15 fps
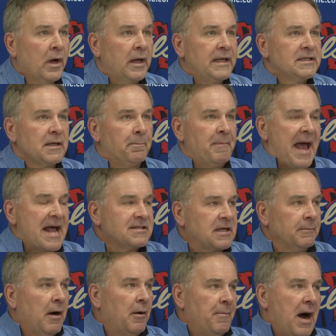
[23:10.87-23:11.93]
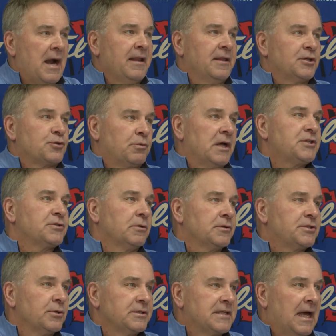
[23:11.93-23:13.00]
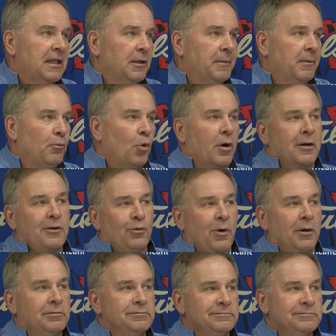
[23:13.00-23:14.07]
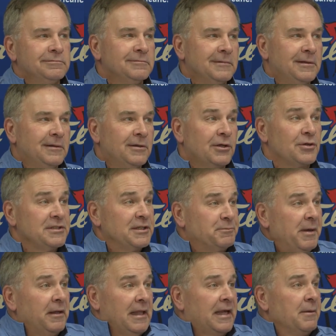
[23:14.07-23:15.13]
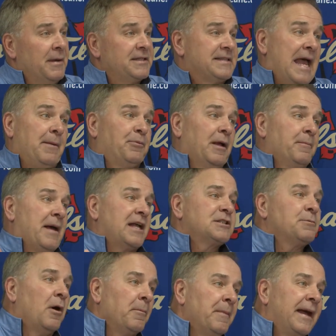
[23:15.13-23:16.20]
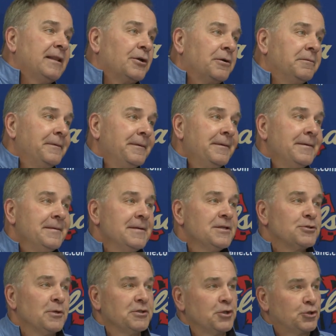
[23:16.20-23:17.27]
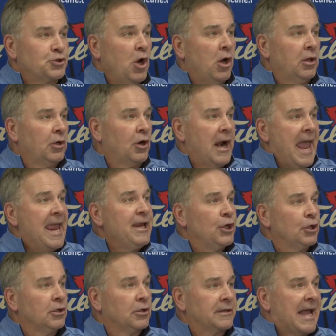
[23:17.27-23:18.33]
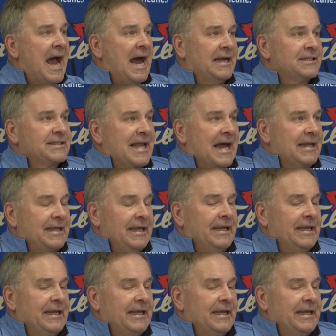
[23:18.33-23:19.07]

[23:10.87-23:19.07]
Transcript: Well, he's a basketball body that's wrestled, so he's got a little bit more, quote, because he's built like his dad played basketball at Baylor. So he's a taller, angular guy that's got it.